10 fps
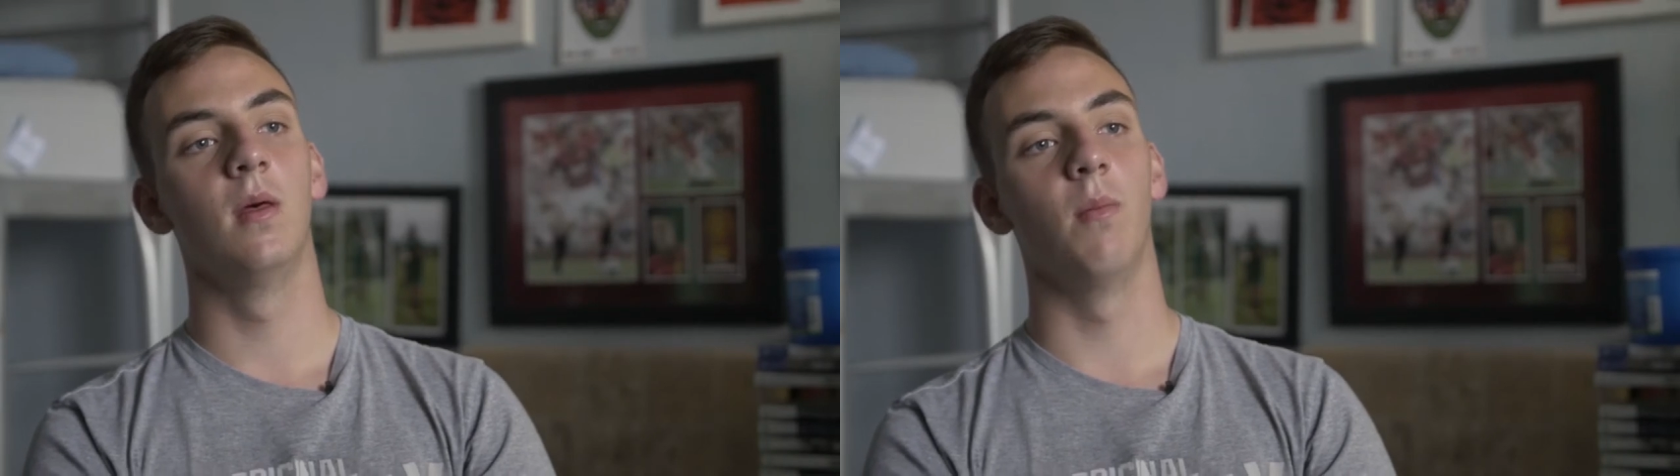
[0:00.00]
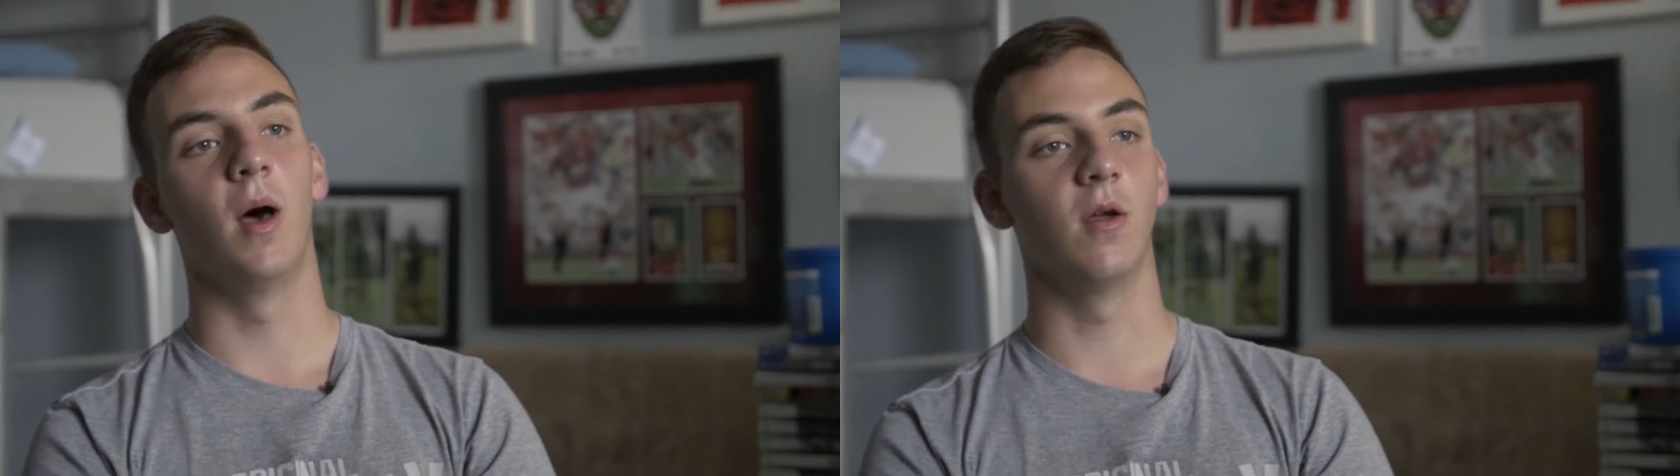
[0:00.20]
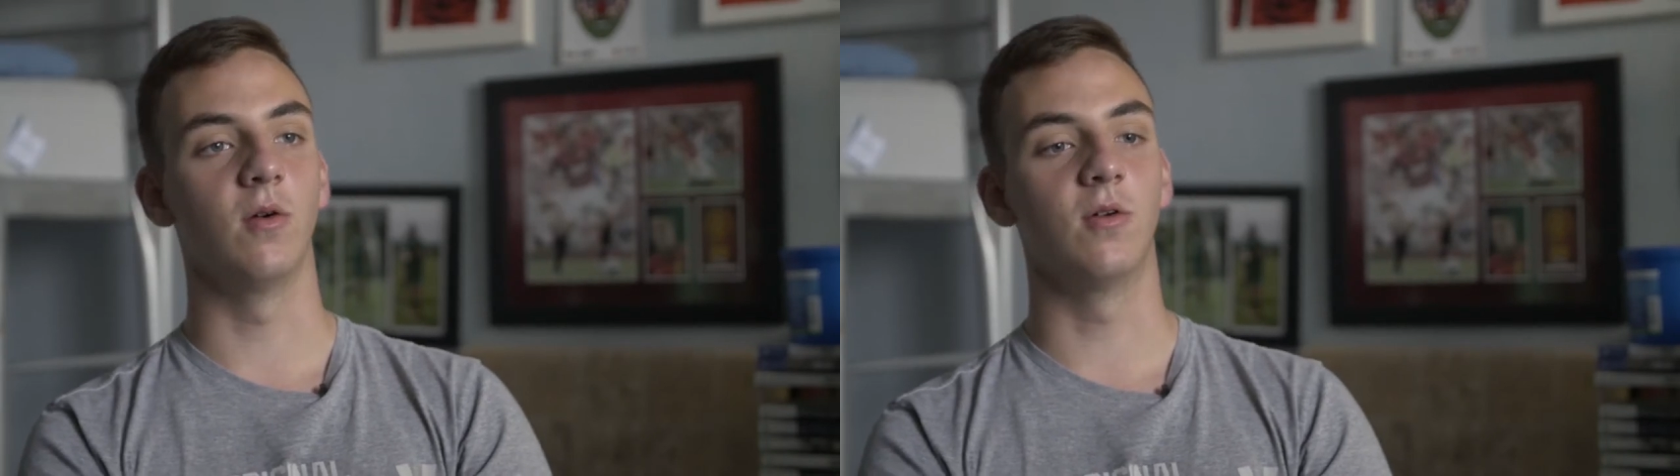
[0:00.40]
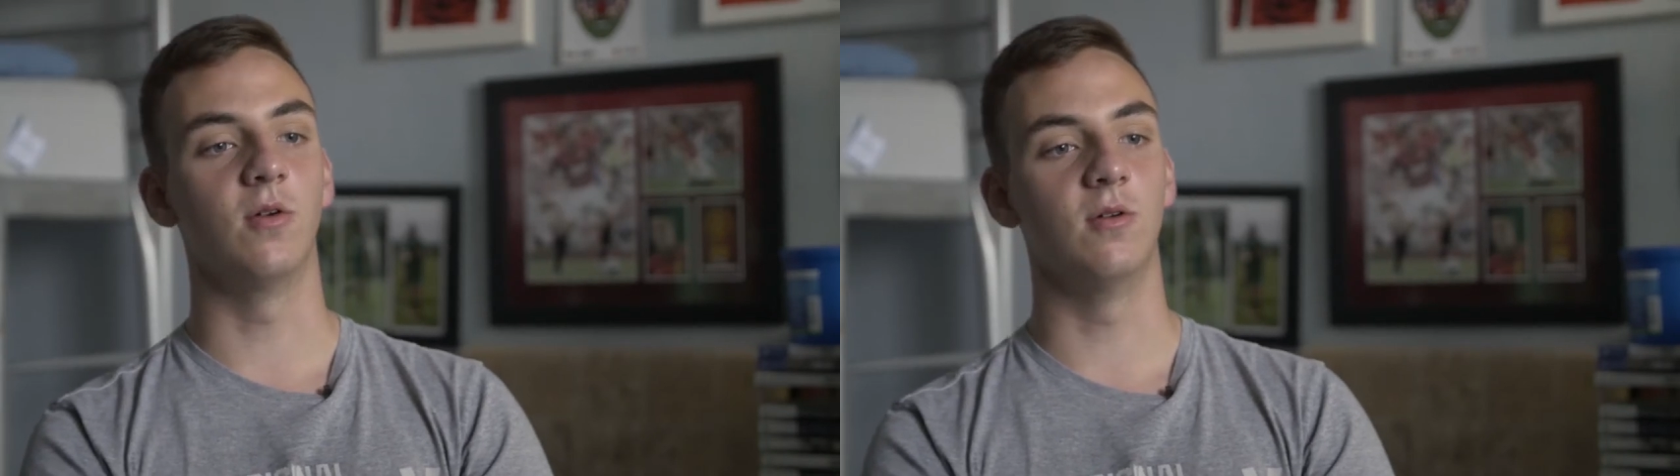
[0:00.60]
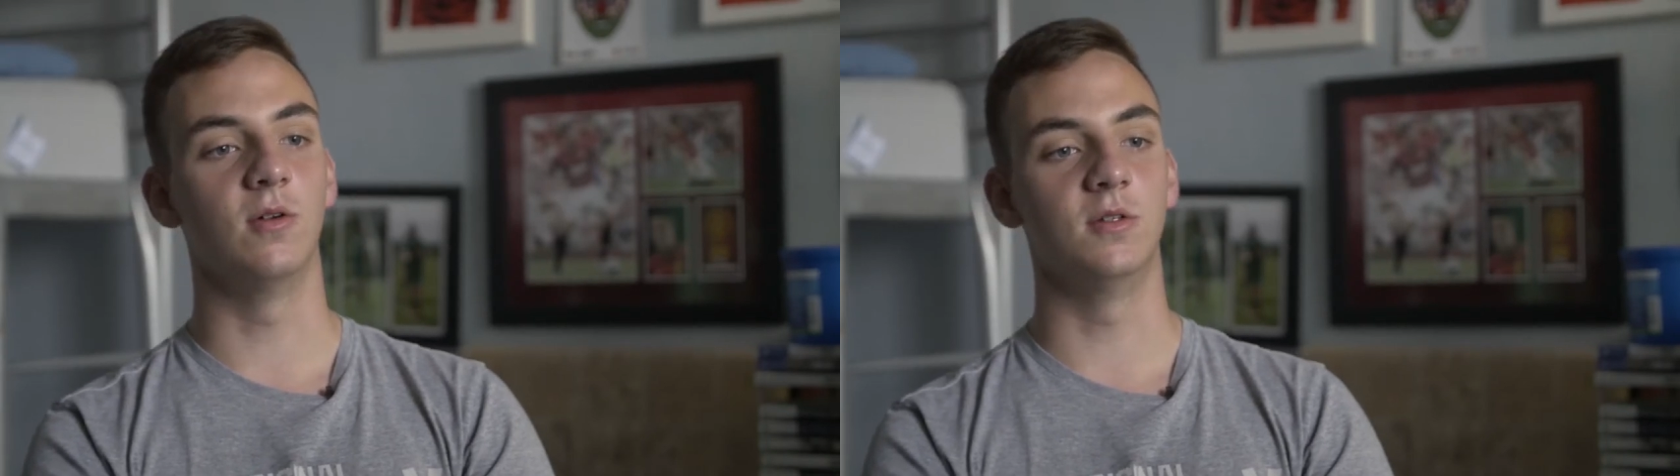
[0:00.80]
my
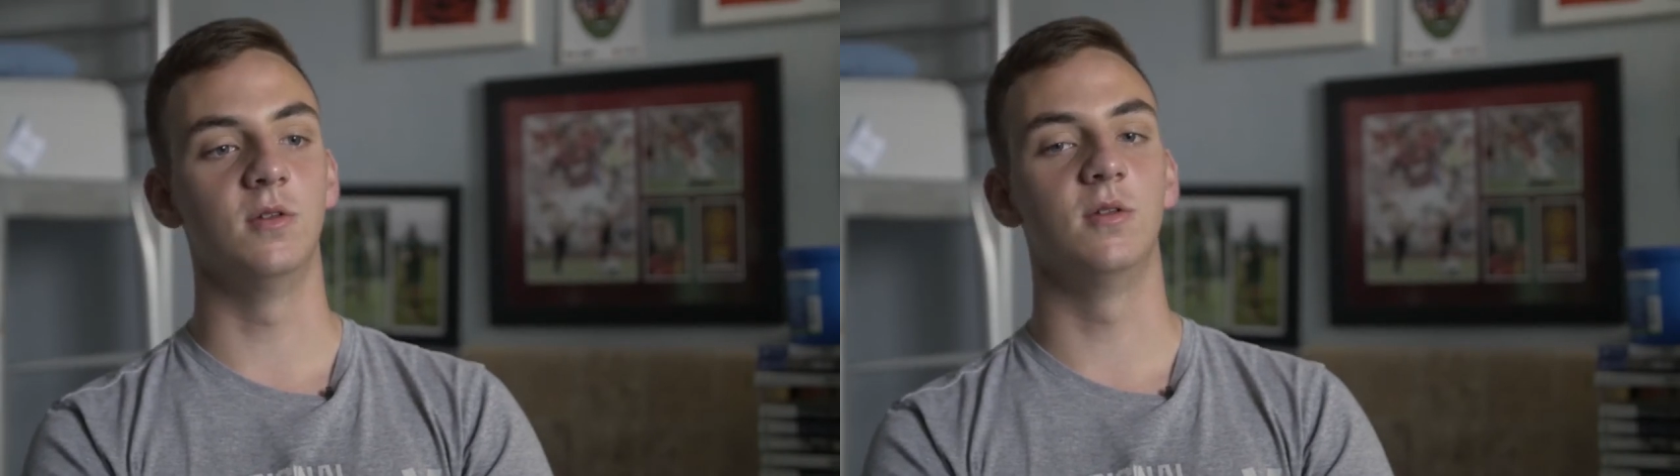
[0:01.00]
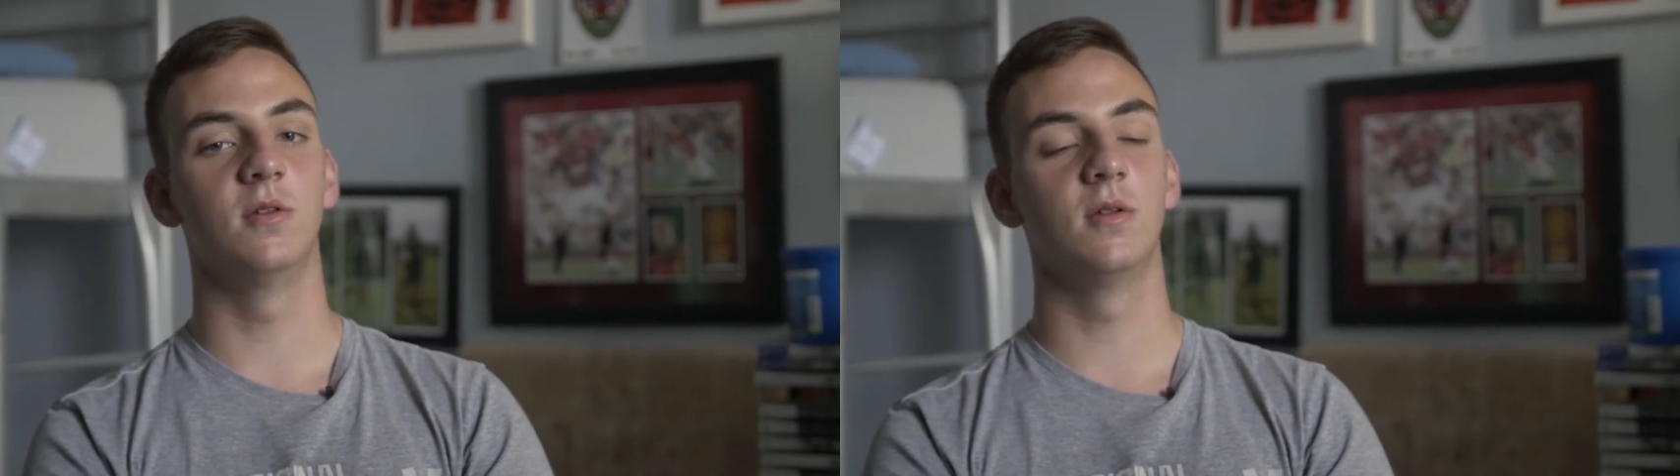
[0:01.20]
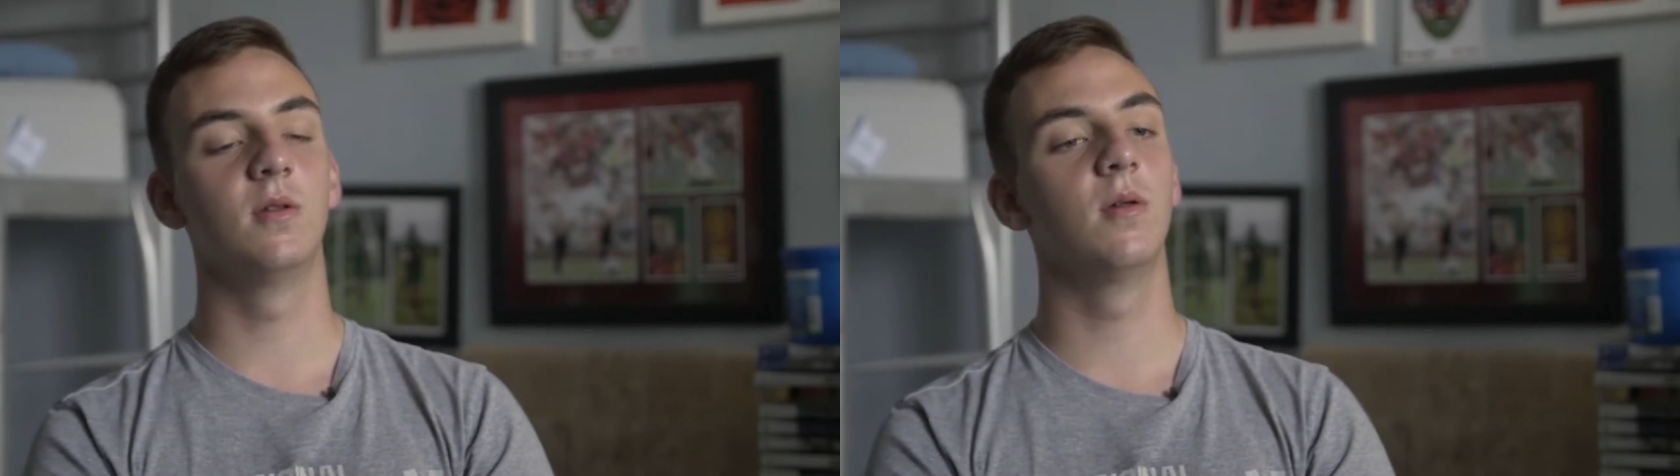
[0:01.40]
uncles and